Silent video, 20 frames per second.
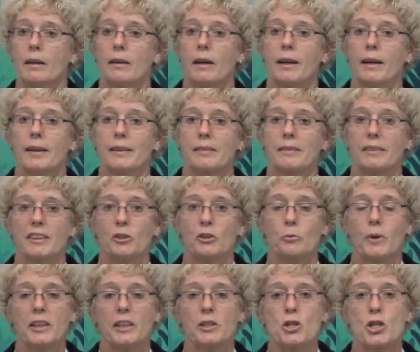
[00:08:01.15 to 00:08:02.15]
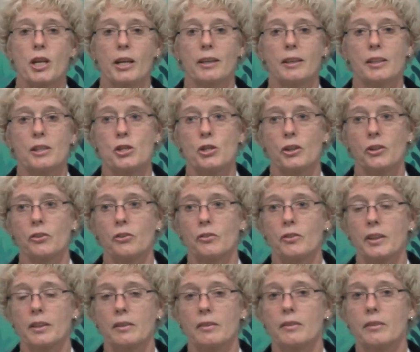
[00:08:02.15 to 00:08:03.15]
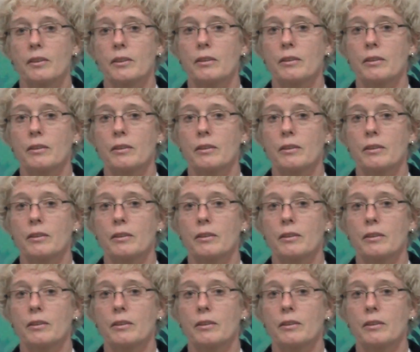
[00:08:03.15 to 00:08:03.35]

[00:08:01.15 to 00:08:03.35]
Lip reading: I think one challenge is that